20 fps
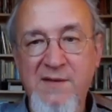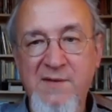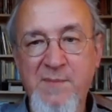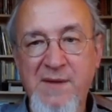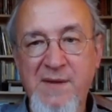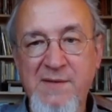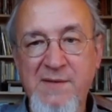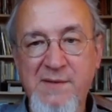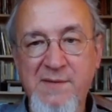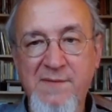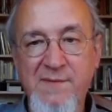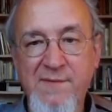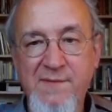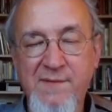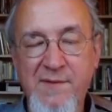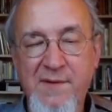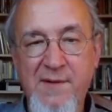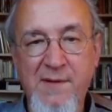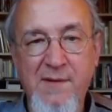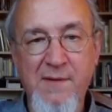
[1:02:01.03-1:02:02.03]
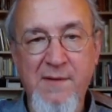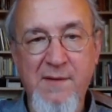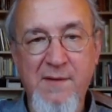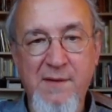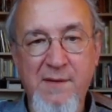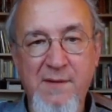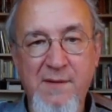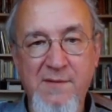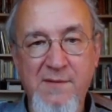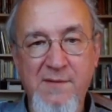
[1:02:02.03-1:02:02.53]
expensive and
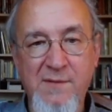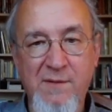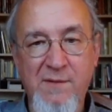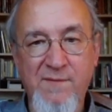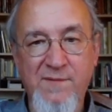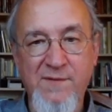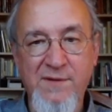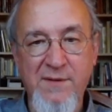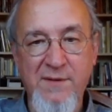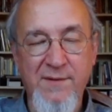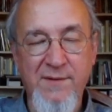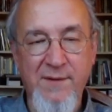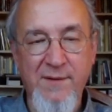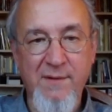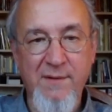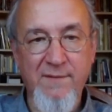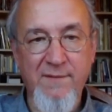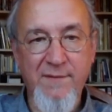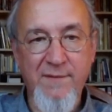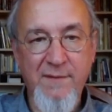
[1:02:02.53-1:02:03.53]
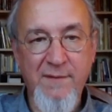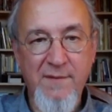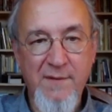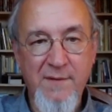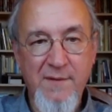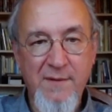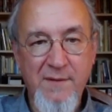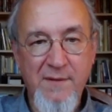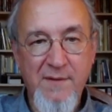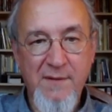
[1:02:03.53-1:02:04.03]
uh, serve children of
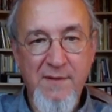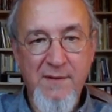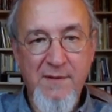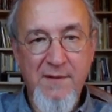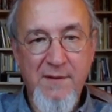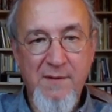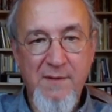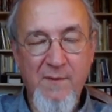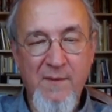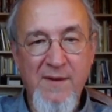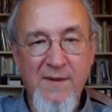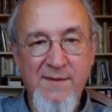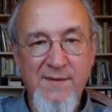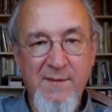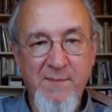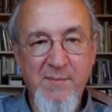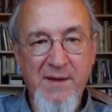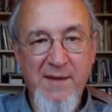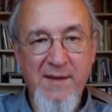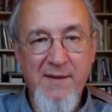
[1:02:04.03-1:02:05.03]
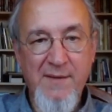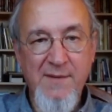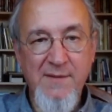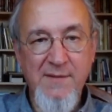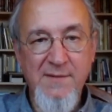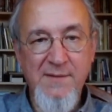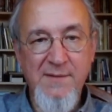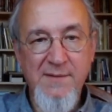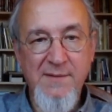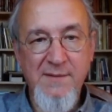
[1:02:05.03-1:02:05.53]
wealthy
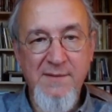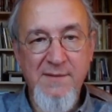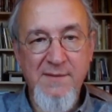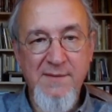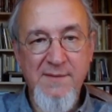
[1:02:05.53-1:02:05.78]
parents.